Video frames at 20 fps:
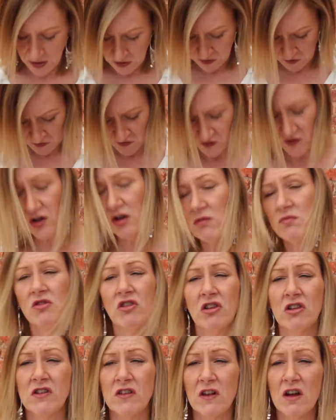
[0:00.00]
It does come
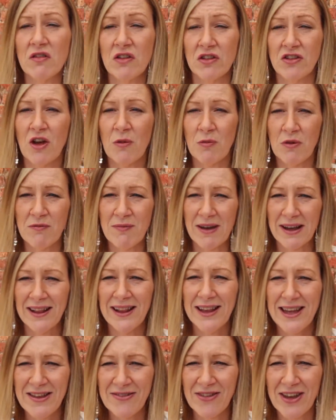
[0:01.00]
to sort of the top of my
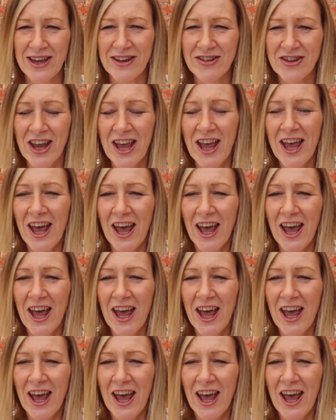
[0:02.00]
cleavage,